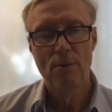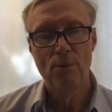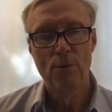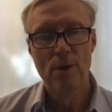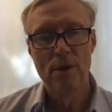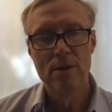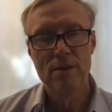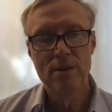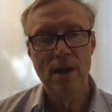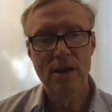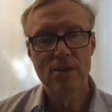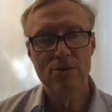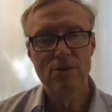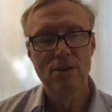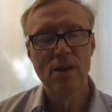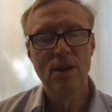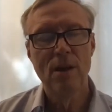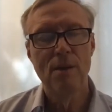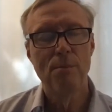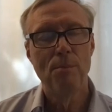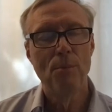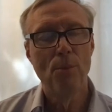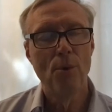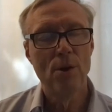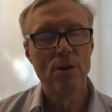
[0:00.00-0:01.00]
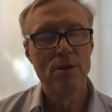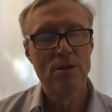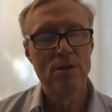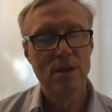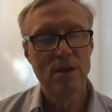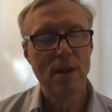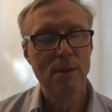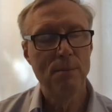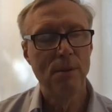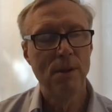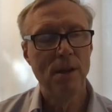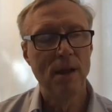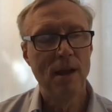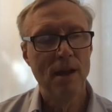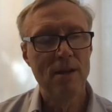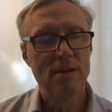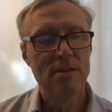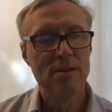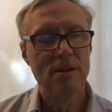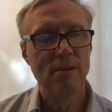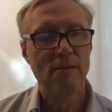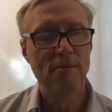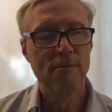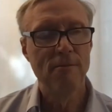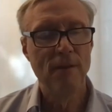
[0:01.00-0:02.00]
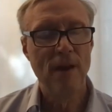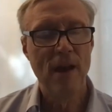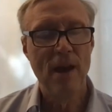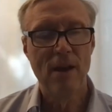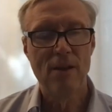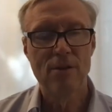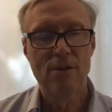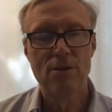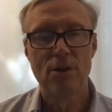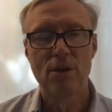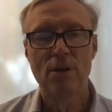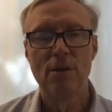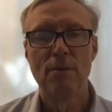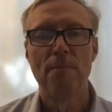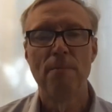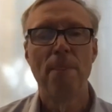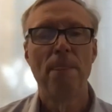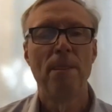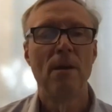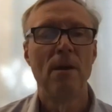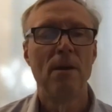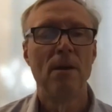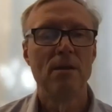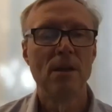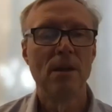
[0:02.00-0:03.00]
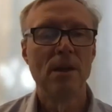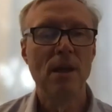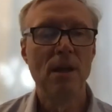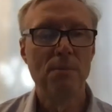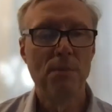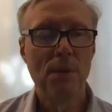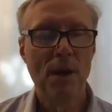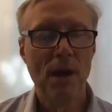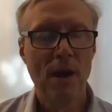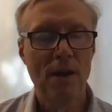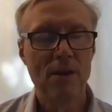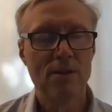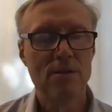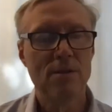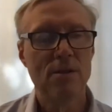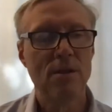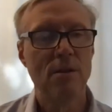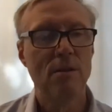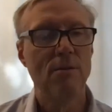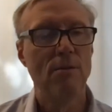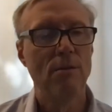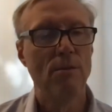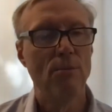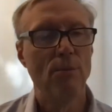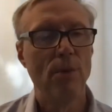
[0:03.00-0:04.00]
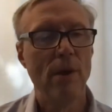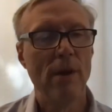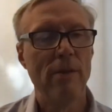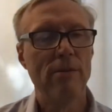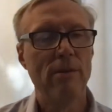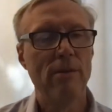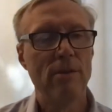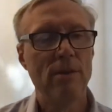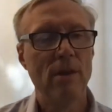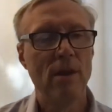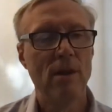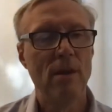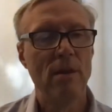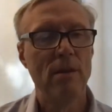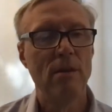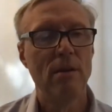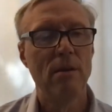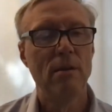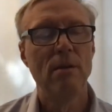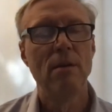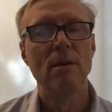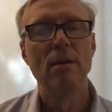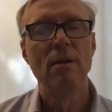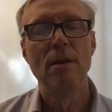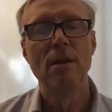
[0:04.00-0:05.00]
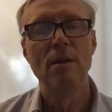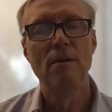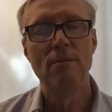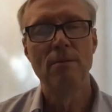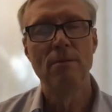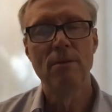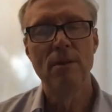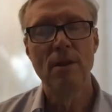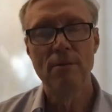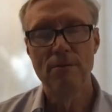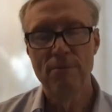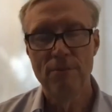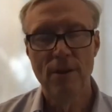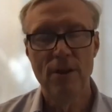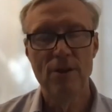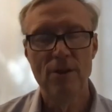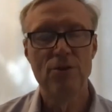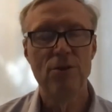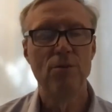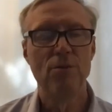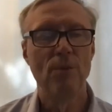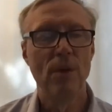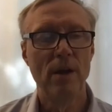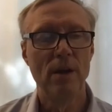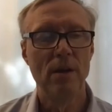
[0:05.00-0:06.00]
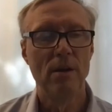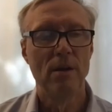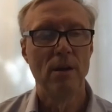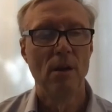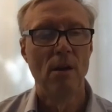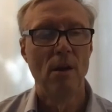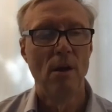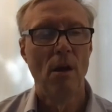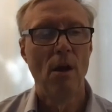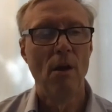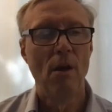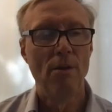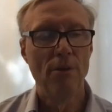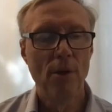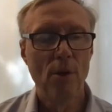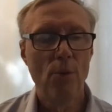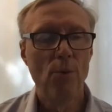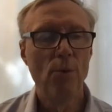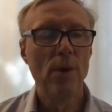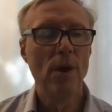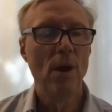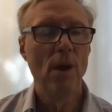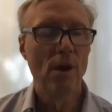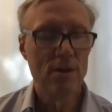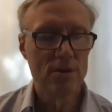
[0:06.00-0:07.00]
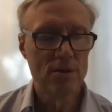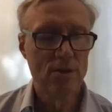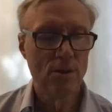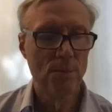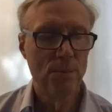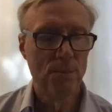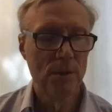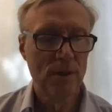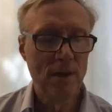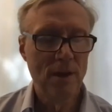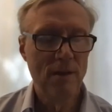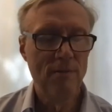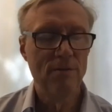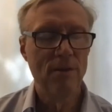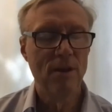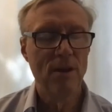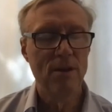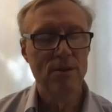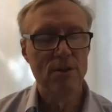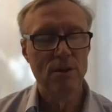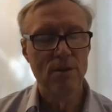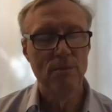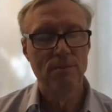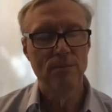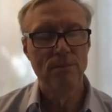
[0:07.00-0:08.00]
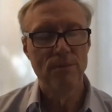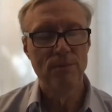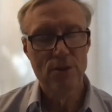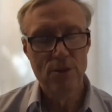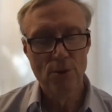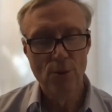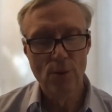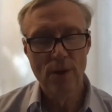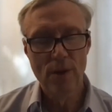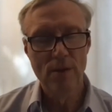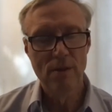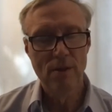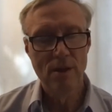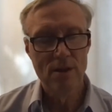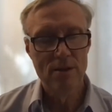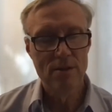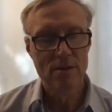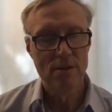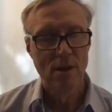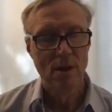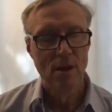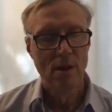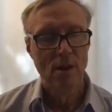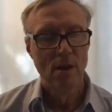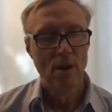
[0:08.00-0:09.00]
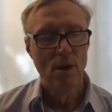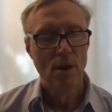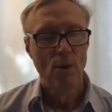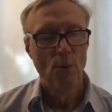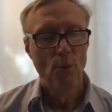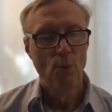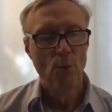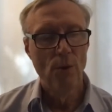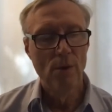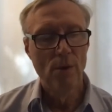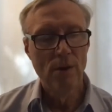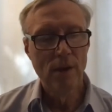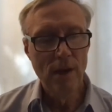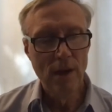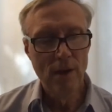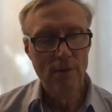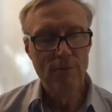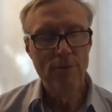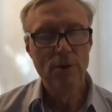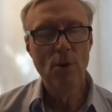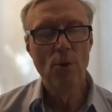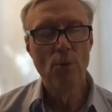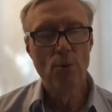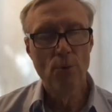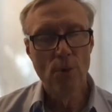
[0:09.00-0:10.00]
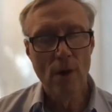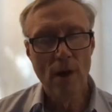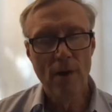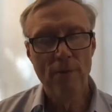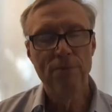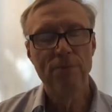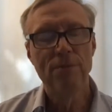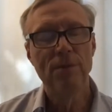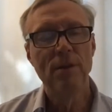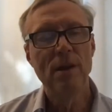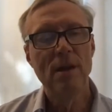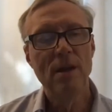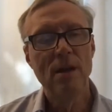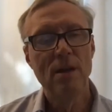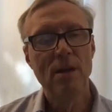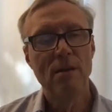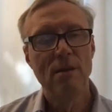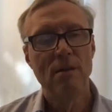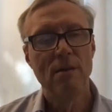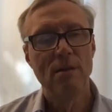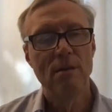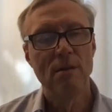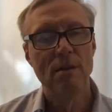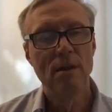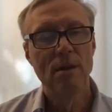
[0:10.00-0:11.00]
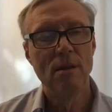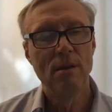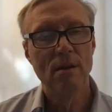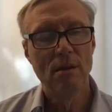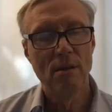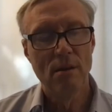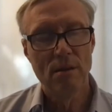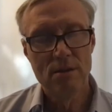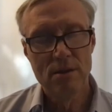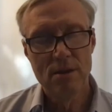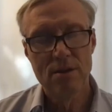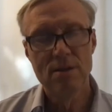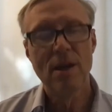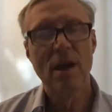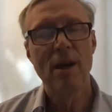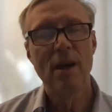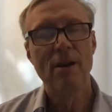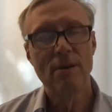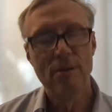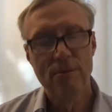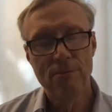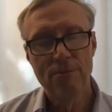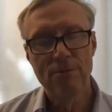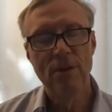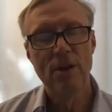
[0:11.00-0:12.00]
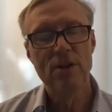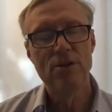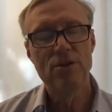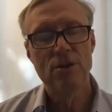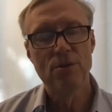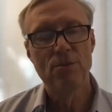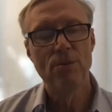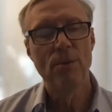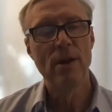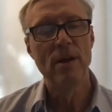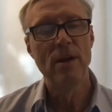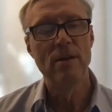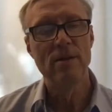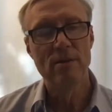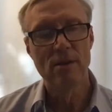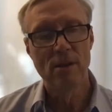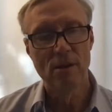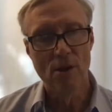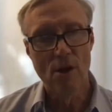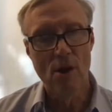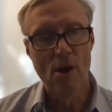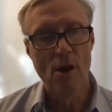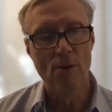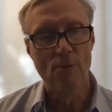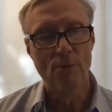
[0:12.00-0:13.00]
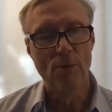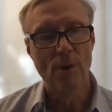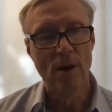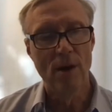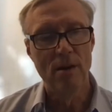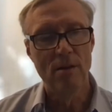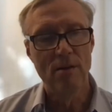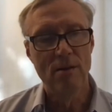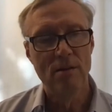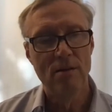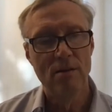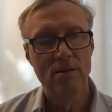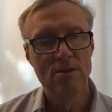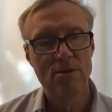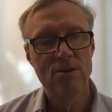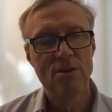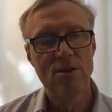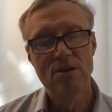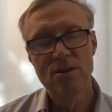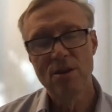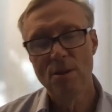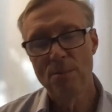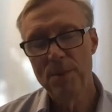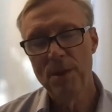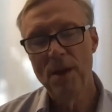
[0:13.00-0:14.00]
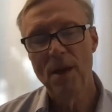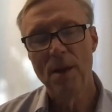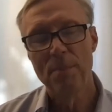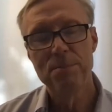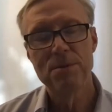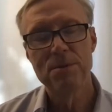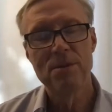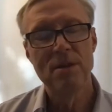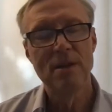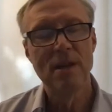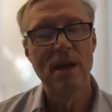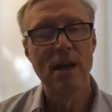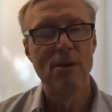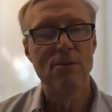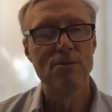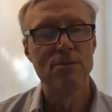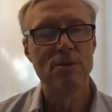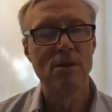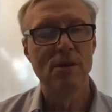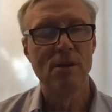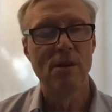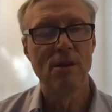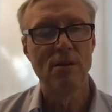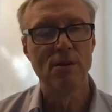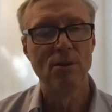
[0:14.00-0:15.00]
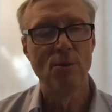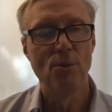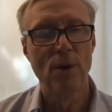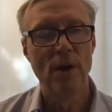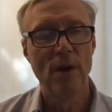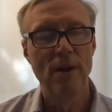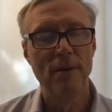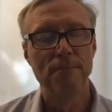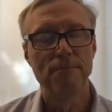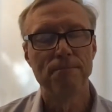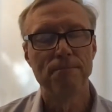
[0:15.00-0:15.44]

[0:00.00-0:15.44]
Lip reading: is actually a more stabilizing factor to keep constant rather than in the inflation rate. Although we also believe that doing this will give you roughly the desired inflation rate in the long run. It's just there'll be ups and downs along the way.